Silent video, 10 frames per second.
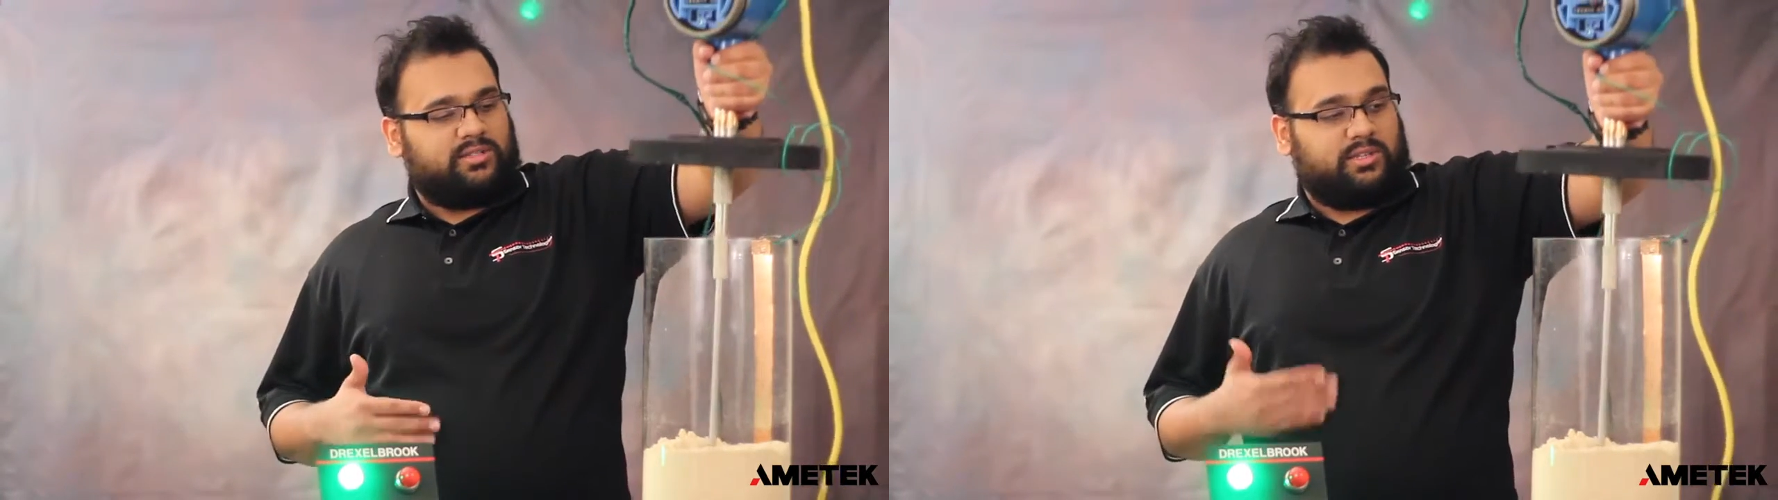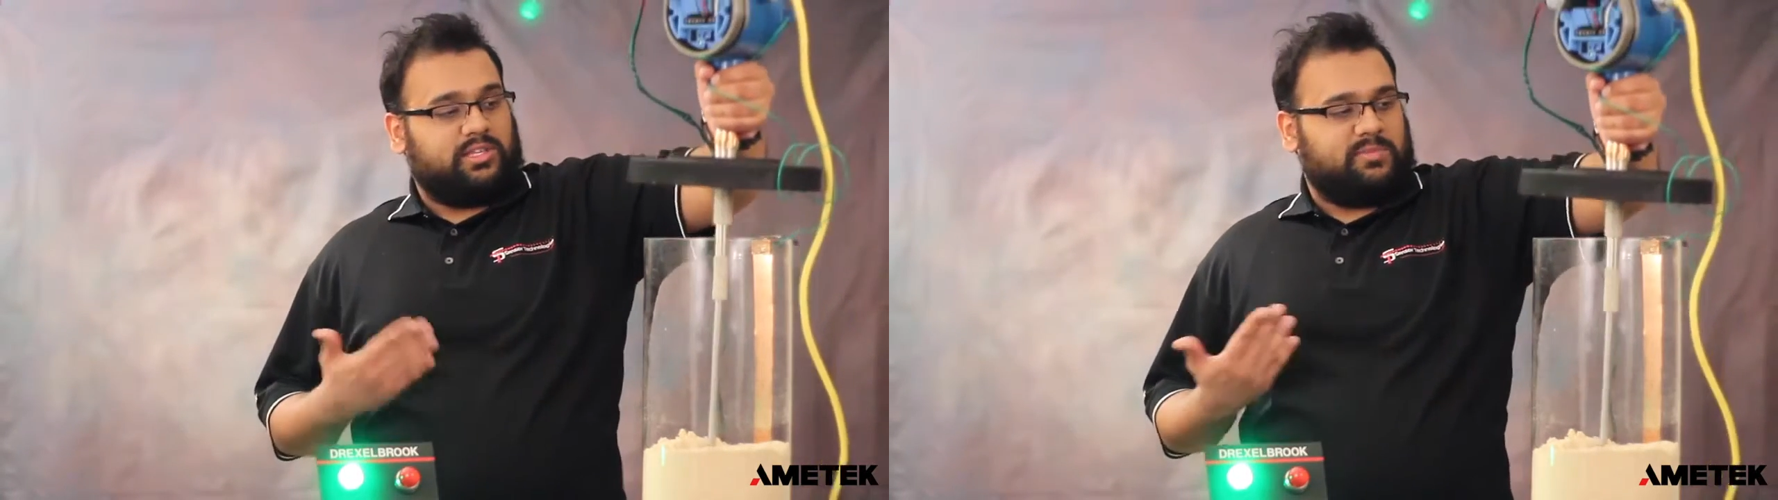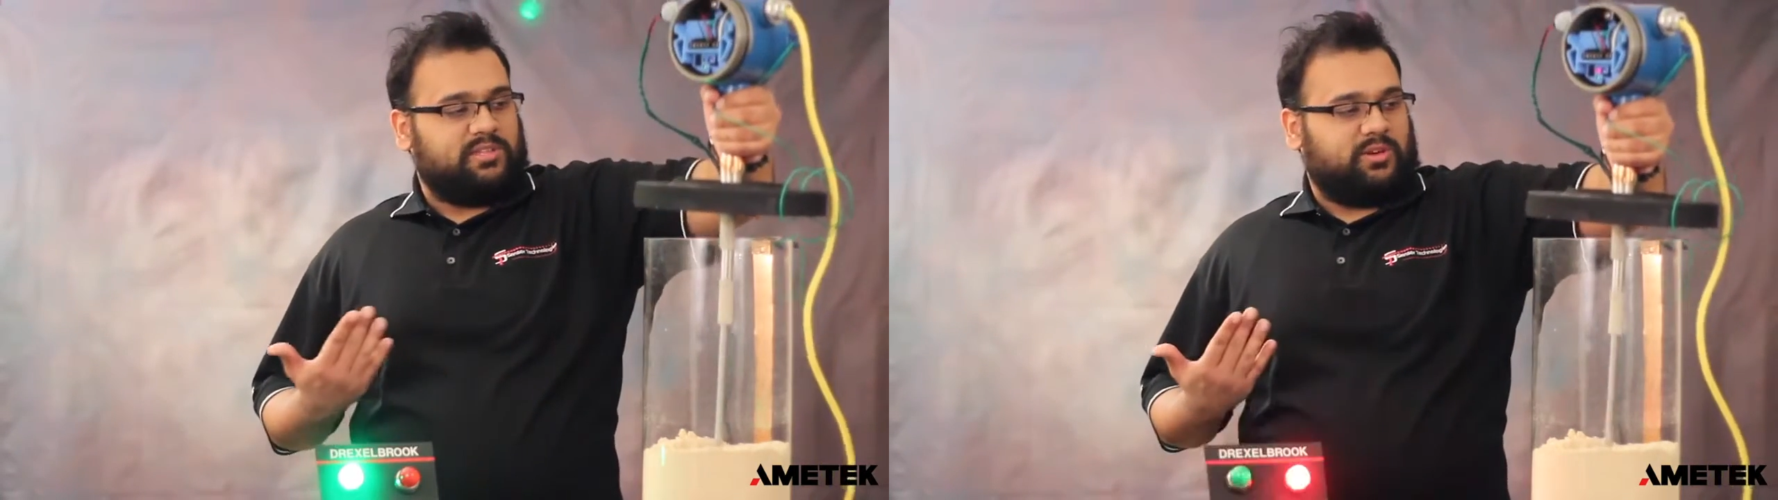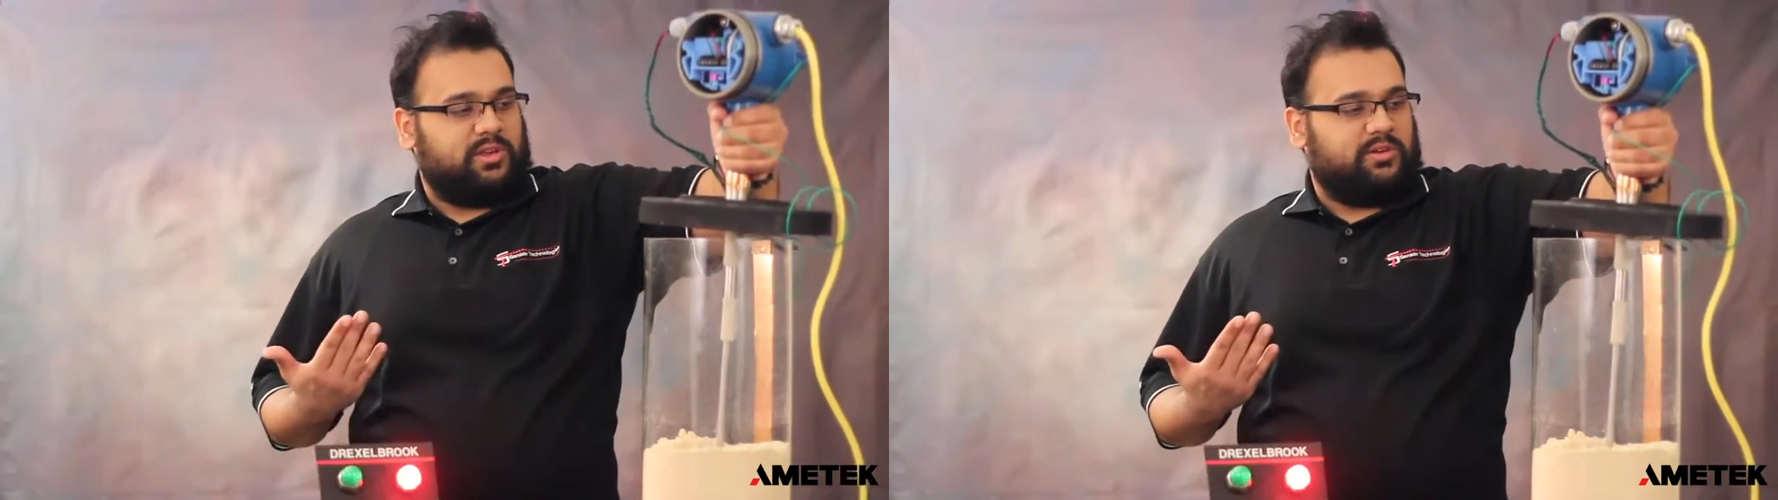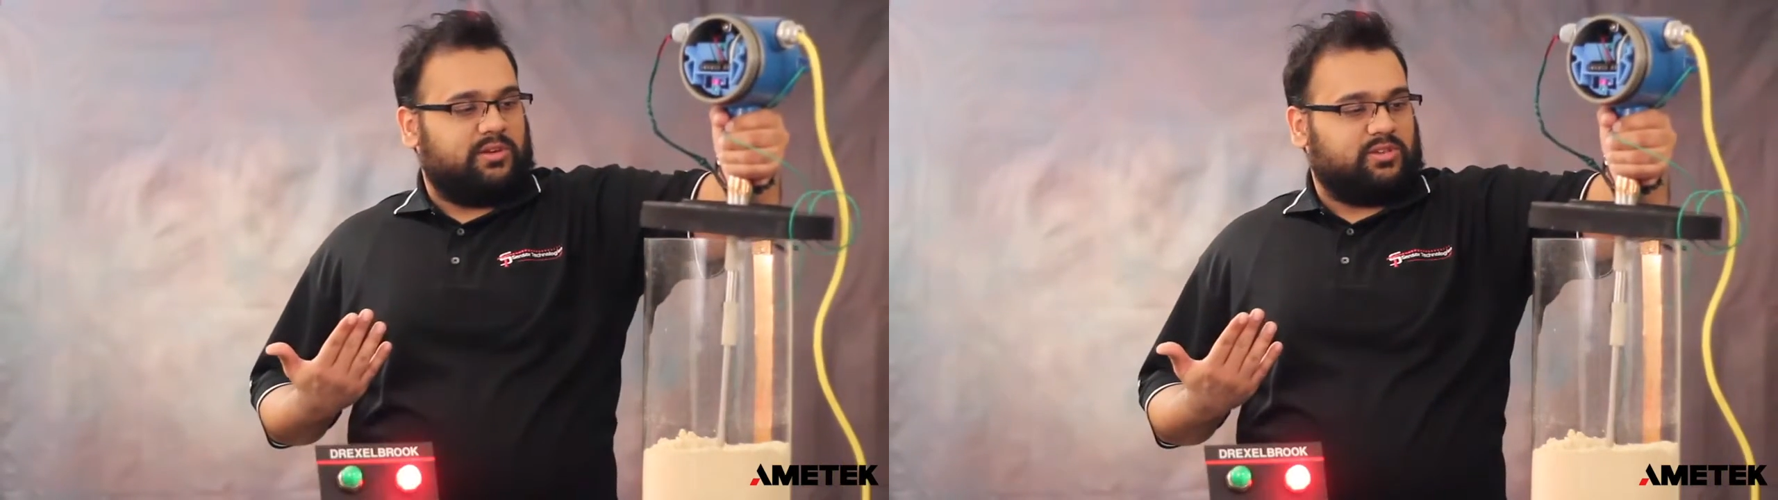So this means our
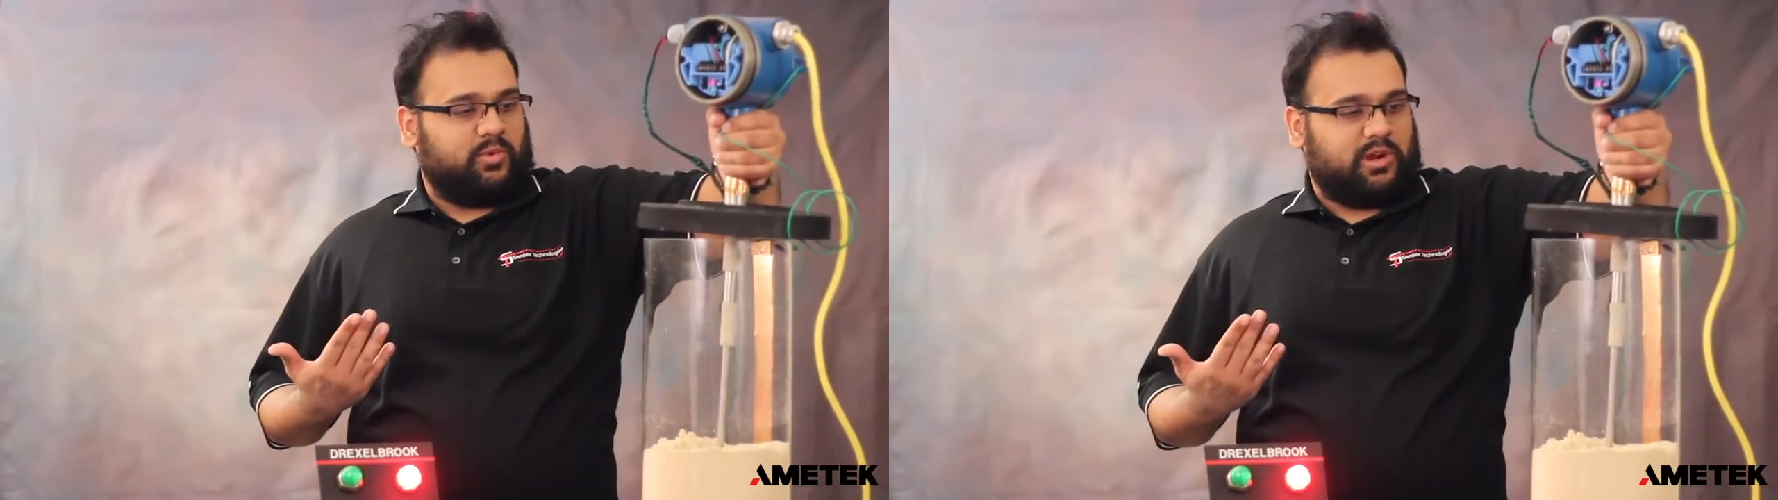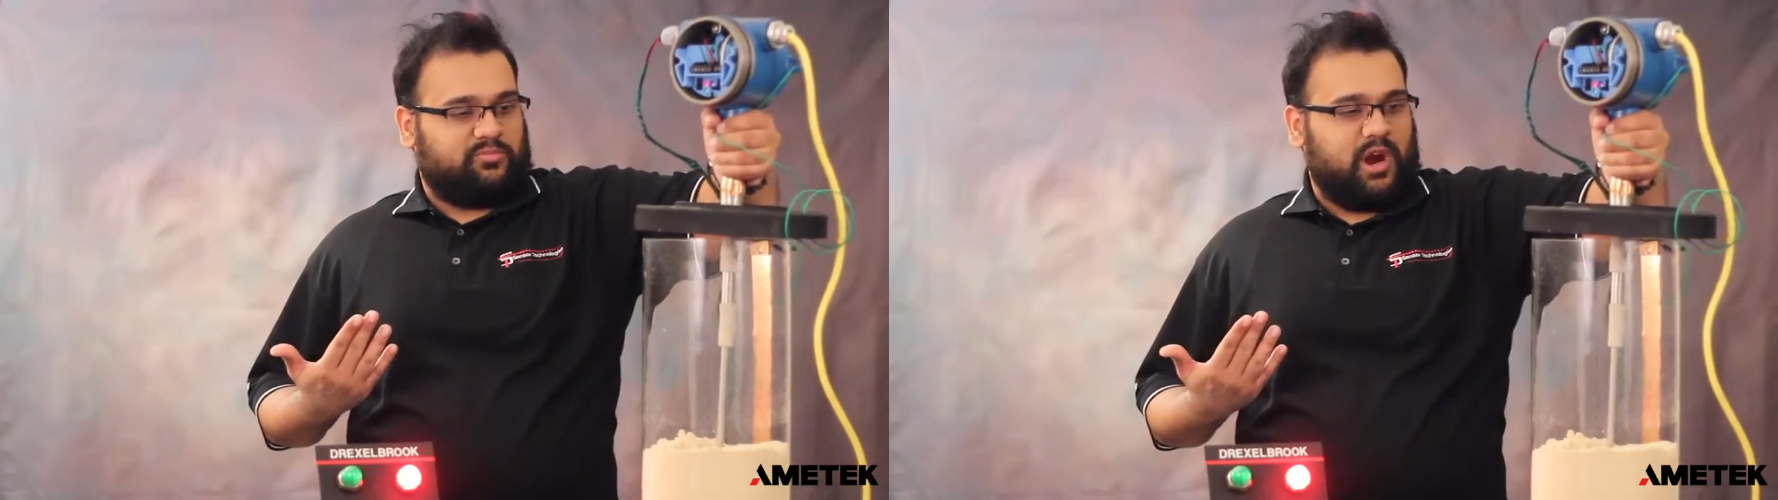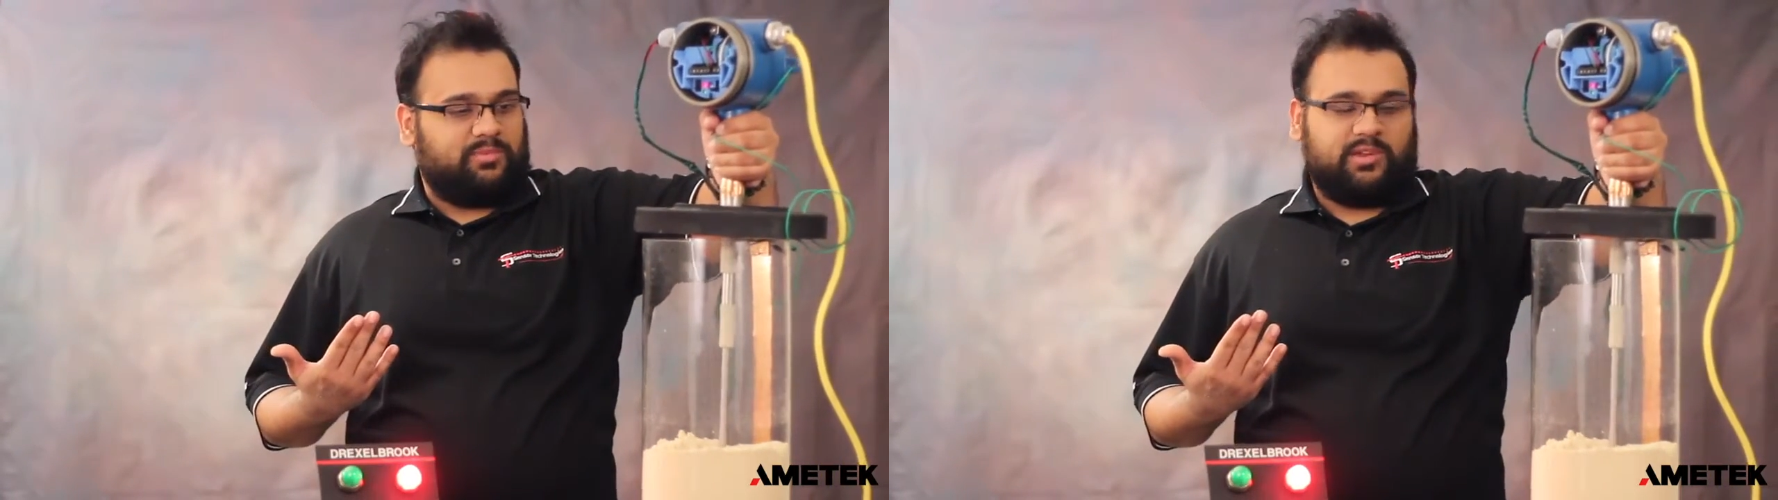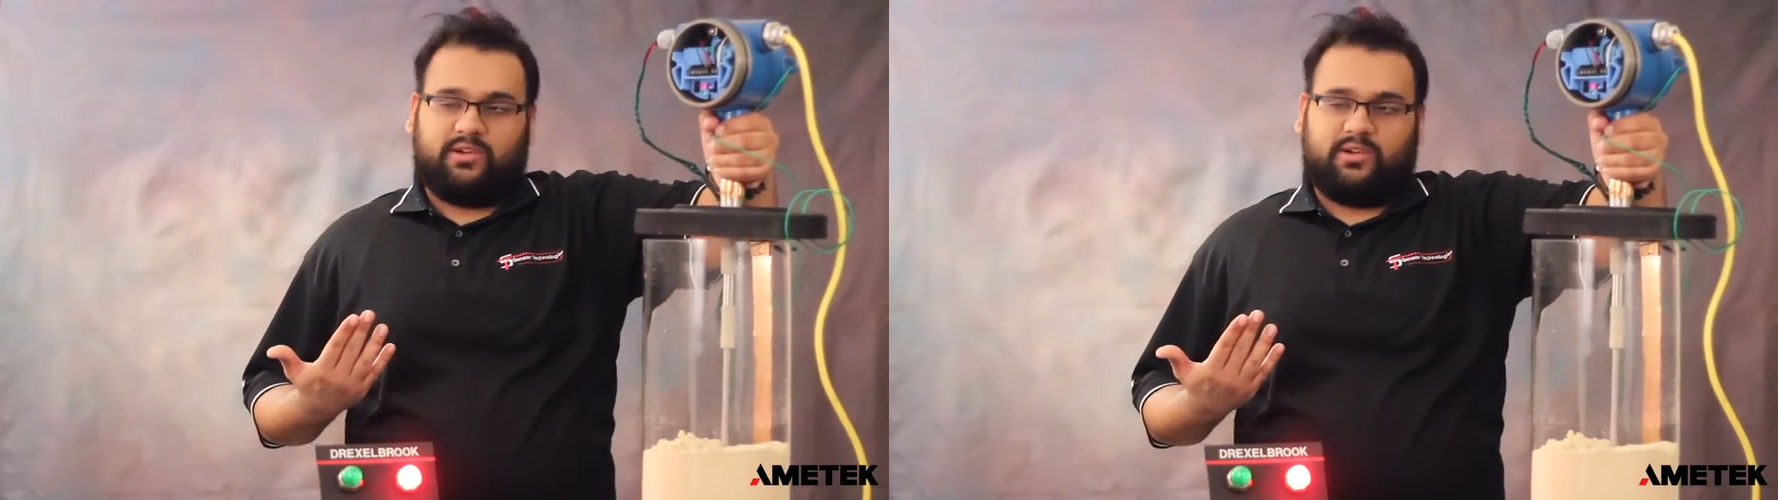unit is working properly